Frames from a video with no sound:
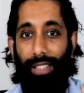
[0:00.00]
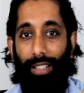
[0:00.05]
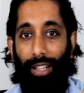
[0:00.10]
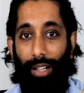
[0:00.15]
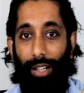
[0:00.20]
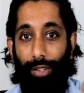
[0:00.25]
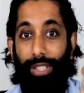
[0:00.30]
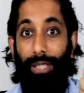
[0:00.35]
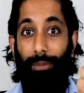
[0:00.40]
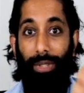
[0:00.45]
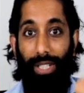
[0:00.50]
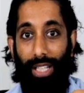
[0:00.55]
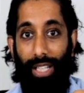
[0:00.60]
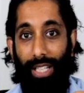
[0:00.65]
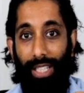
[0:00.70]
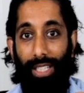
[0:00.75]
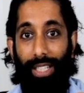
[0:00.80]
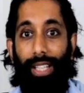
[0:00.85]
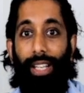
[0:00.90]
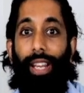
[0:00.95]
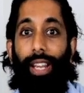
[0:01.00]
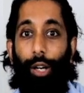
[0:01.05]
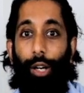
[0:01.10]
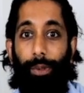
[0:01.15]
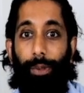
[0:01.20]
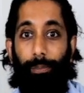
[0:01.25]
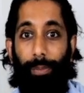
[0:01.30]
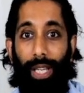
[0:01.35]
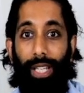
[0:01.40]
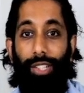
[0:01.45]
ultimately it helps
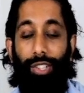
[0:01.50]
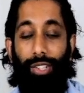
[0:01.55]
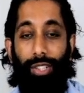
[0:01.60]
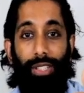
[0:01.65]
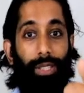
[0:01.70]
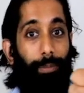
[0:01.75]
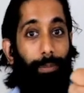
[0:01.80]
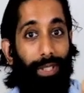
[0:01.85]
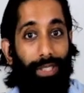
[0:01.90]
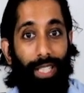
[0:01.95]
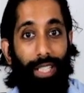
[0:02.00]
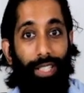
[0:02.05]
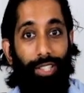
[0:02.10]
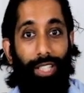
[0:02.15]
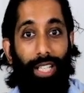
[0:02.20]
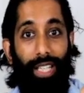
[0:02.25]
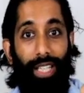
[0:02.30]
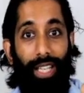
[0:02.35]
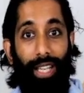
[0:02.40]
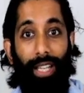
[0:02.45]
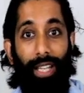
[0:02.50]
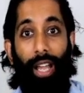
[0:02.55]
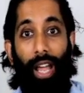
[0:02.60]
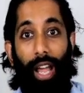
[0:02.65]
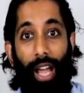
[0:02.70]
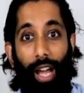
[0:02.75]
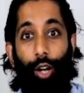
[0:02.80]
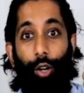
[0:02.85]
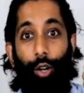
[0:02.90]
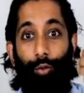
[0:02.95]
patients potentially
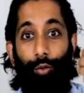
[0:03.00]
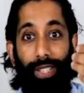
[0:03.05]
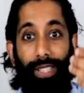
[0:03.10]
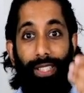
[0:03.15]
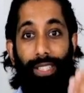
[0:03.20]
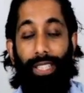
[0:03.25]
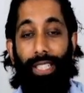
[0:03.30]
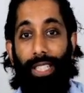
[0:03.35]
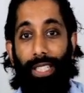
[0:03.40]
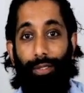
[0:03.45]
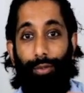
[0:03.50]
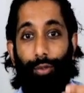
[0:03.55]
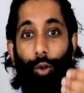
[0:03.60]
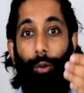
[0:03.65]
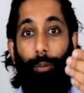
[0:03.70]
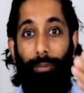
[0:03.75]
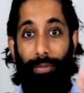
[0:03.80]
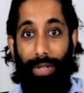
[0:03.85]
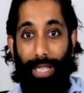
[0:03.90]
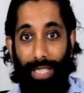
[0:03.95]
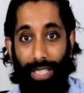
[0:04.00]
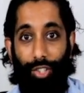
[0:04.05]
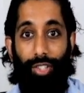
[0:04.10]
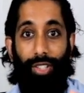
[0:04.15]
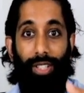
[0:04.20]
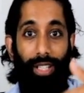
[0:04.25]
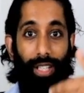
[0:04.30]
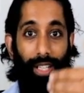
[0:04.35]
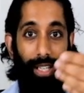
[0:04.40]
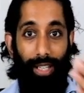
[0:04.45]
receive or manage
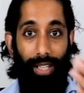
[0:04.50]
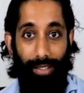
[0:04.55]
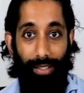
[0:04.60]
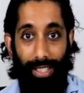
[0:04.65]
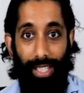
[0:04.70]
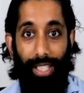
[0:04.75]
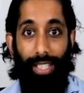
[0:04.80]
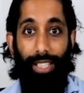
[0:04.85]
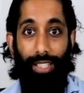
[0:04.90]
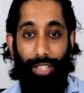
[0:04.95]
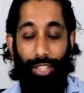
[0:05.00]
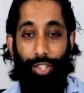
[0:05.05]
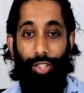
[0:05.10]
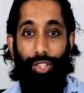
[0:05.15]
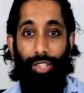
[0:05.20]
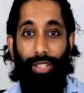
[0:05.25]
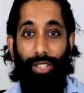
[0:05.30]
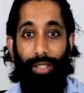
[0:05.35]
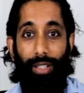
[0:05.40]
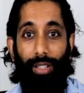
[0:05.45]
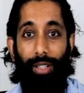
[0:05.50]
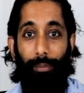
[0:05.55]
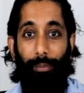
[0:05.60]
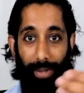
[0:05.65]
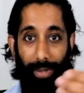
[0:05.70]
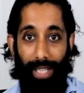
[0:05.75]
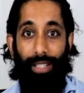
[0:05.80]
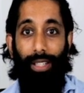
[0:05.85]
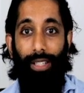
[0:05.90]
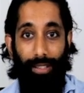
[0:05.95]
their condition
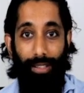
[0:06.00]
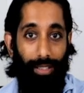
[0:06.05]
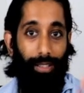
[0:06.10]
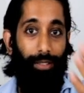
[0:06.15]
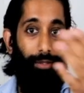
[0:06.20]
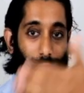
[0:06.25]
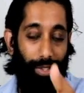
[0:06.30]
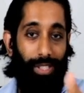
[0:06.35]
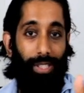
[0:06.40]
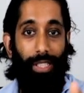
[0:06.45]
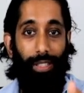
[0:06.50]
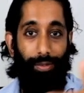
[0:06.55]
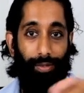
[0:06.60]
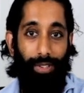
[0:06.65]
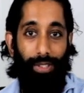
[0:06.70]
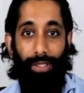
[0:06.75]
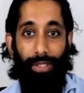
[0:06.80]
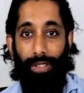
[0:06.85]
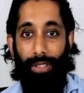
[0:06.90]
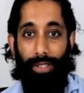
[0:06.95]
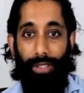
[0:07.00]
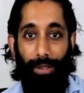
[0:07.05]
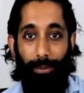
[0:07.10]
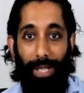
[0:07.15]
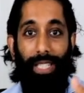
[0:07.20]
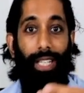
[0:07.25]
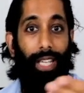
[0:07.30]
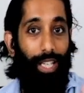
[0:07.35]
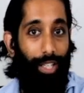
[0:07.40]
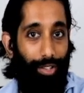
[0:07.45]
better and receive the
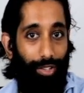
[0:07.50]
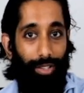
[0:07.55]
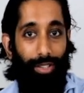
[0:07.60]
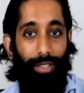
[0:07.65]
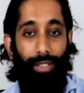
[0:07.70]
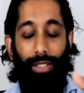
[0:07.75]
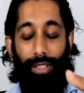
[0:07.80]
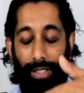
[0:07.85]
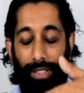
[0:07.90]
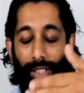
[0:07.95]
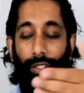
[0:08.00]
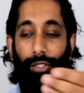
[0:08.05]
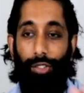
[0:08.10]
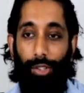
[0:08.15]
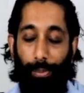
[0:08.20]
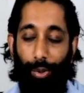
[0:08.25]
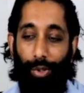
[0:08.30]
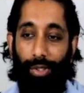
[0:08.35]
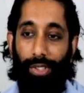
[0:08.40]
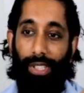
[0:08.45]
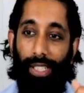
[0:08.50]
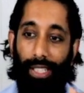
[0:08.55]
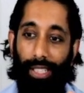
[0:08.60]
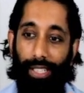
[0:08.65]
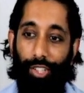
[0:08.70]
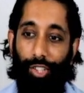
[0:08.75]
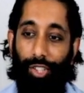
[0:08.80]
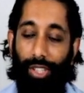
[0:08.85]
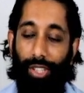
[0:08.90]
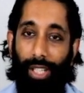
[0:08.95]
medication that supports their
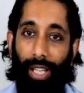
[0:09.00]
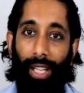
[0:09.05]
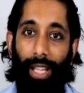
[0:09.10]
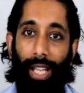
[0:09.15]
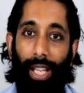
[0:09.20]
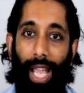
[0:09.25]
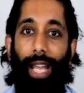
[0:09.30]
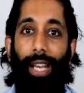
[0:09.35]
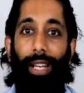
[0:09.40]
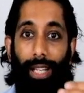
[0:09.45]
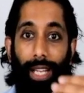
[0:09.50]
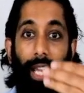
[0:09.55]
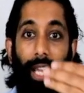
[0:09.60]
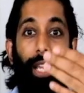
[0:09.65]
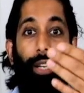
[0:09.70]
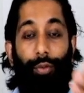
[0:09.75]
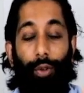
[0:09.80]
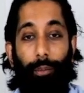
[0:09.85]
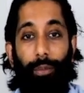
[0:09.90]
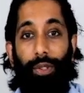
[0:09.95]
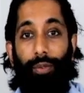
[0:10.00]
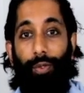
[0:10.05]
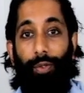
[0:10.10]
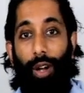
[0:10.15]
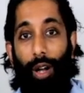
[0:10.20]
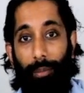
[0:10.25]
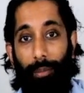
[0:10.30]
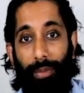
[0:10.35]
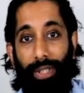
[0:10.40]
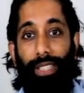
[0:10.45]
condition. And again, from the
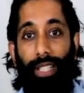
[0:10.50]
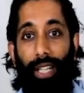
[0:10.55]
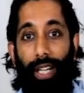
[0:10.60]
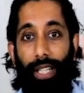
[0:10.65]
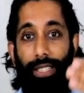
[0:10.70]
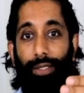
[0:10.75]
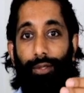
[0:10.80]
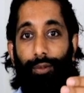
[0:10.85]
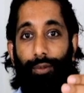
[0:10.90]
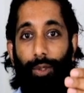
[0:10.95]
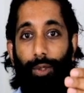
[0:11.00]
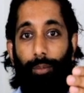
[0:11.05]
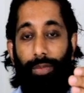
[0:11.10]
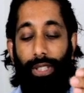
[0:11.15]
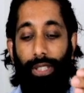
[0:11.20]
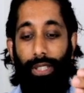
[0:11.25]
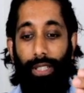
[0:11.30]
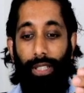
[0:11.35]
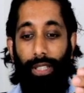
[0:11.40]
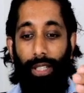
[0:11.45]
pharma side and from the